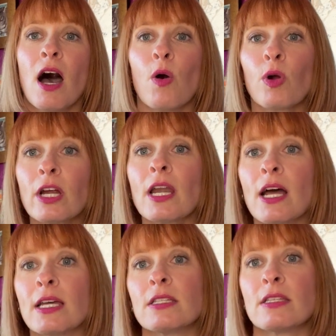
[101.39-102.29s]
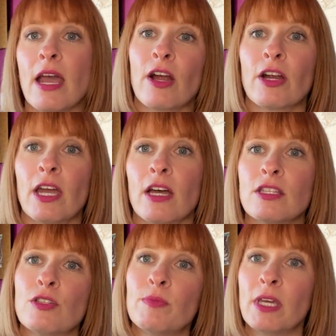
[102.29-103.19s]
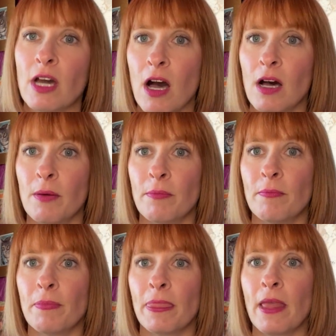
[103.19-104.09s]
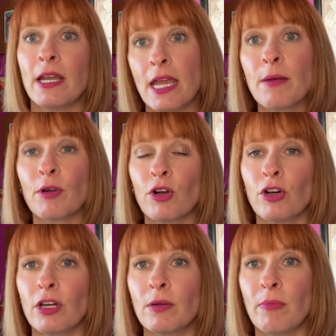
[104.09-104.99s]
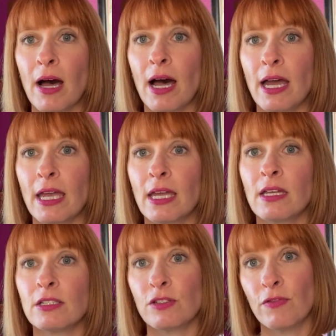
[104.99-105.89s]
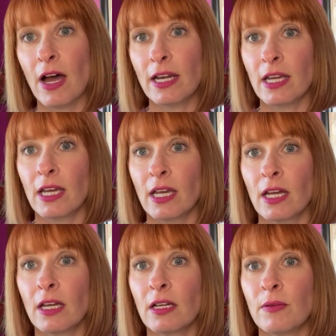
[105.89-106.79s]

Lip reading: organized the area to become a neighborhood by dividing